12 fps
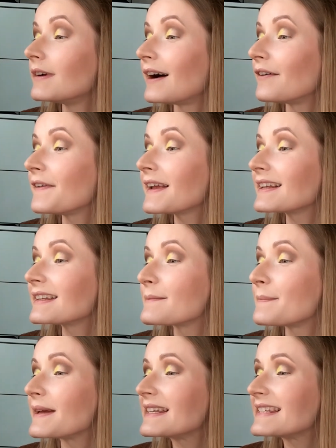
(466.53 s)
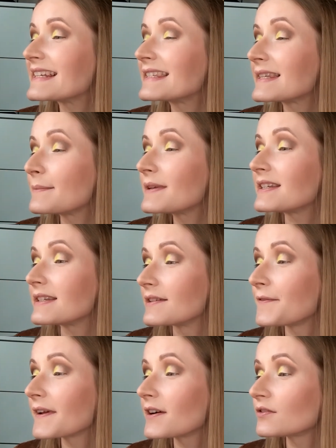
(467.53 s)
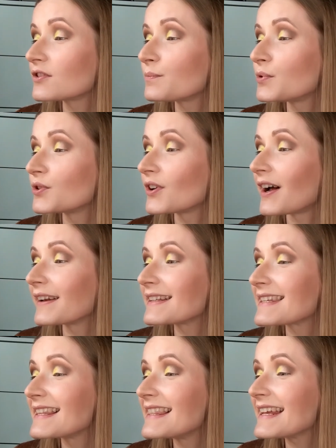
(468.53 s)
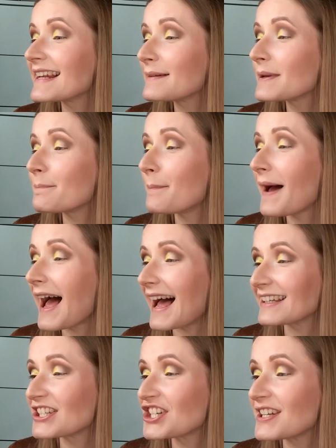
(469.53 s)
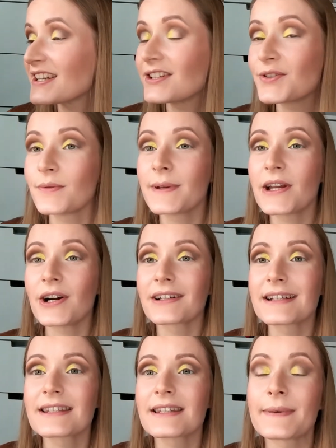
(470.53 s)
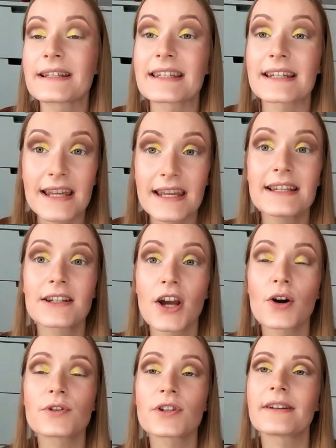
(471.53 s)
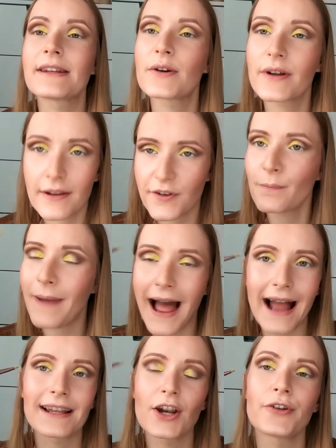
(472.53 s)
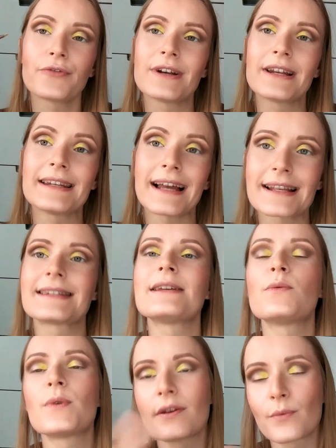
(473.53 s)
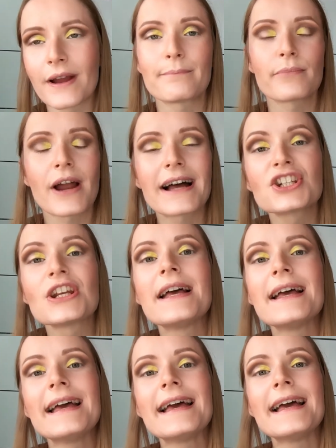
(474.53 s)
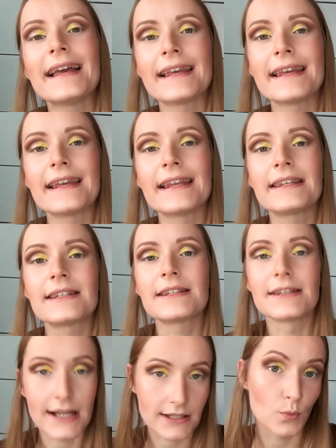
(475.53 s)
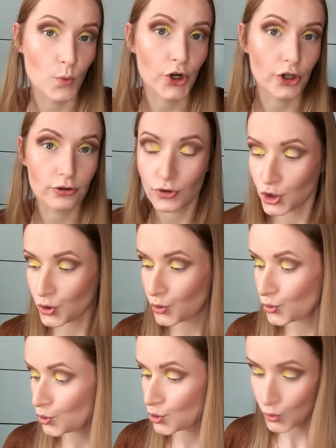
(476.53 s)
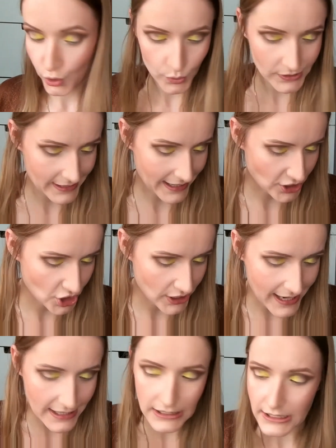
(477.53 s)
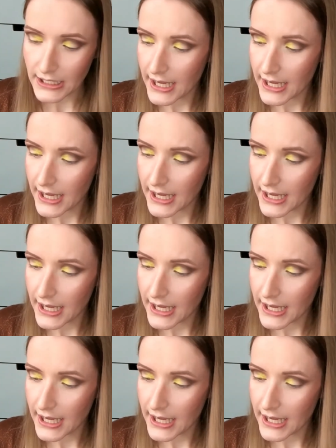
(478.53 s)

I think it's a bit difficult to put on. It's a little bit patchy, to be honest, but it goes on you if you pack it on really nicely with a wet brush. It does work to use that shade.